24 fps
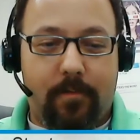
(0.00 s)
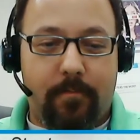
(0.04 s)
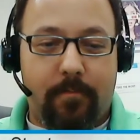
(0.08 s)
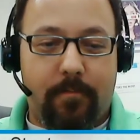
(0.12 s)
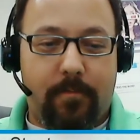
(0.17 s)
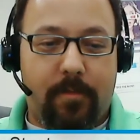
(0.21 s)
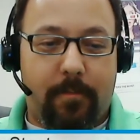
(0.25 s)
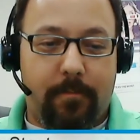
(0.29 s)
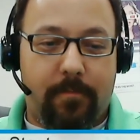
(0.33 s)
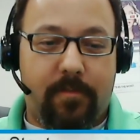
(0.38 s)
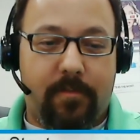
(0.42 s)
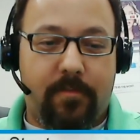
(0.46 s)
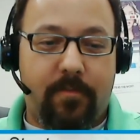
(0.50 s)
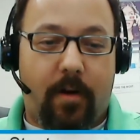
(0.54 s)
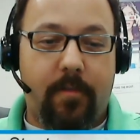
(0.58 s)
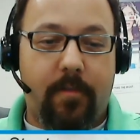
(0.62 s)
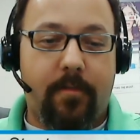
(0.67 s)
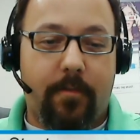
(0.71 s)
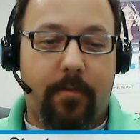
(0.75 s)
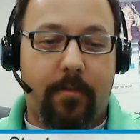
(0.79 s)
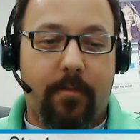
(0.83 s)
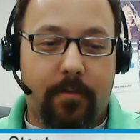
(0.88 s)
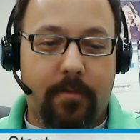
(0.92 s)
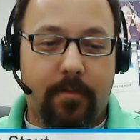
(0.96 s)
some
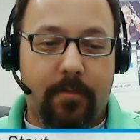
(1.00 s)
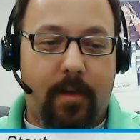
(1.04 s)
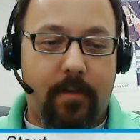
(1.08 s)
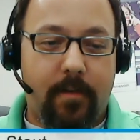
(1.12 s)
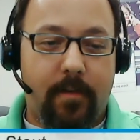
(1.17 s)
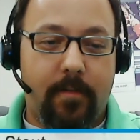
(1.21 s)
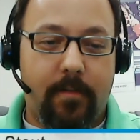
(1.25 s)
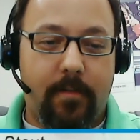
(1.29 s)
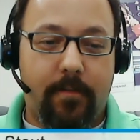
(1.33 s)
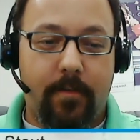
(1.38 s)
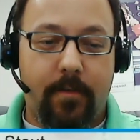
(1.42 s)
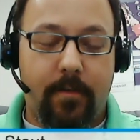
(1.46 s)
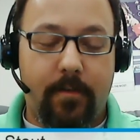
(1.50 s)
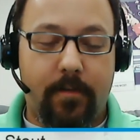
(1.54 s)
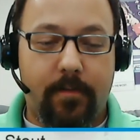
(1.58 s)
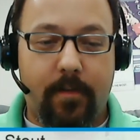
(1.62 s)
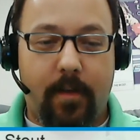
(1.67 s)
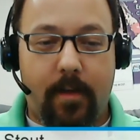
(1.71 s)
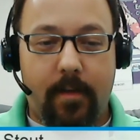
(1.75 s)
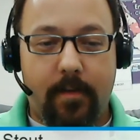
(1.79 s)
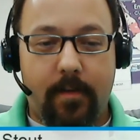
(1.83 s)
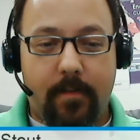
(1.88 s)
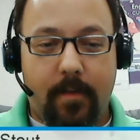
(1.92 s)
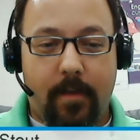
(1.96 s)
structural changes for your
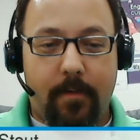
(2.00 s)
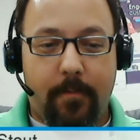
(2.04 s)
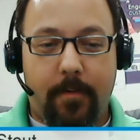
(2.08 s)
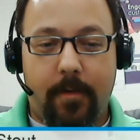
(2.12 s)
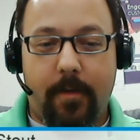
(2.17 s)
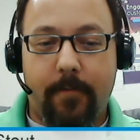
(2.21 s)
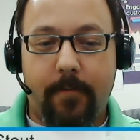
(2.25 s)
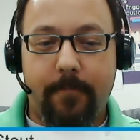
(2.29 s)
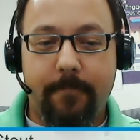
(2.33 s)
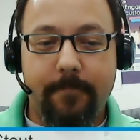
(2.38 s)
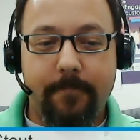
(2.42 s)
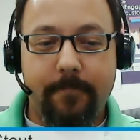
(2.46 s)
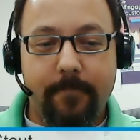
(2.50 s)
site that way.